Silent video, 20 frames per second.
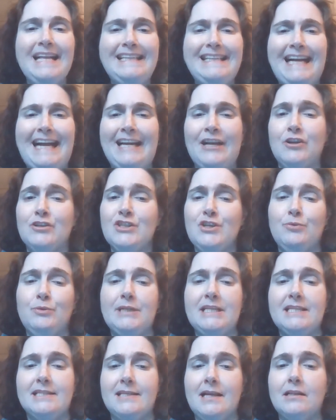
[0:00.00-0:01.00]
I also
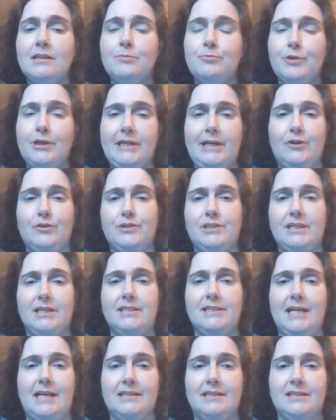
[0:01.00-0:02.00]
want to celebrate our
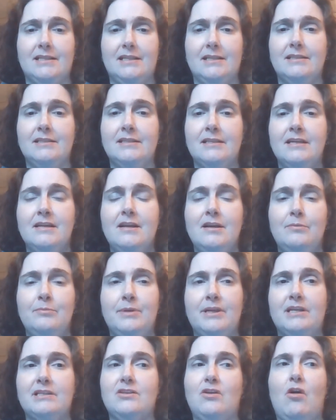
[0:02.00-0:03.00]
successes
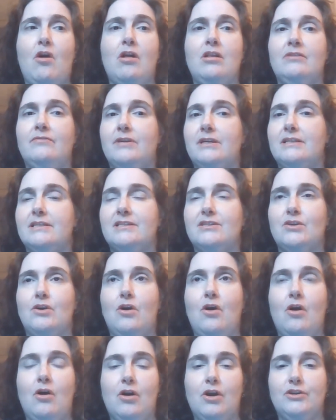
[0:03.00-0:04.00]
because all of us
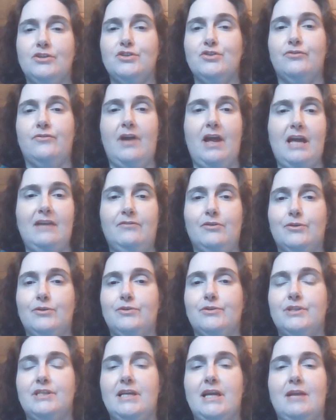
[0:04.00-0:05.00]
are
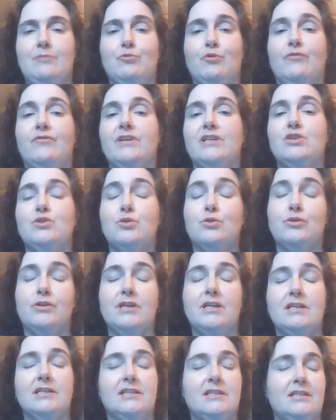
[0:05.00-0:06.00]
survivors and we're
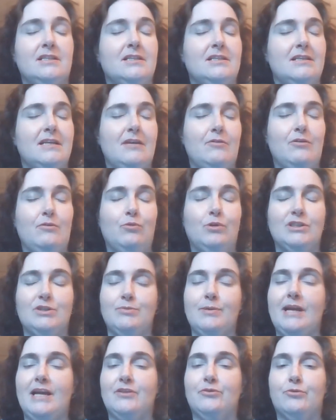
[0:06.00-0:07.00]
victorious once
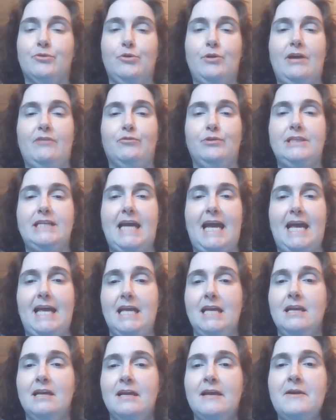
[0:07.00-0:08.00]
we get through every
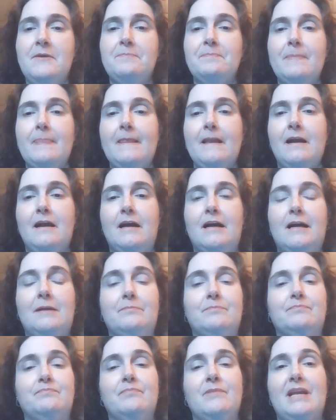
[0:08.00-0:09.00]
day.
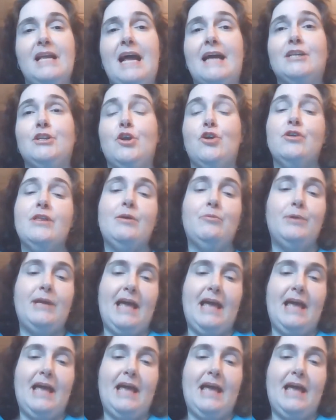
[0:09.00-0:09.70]
Um, I know that we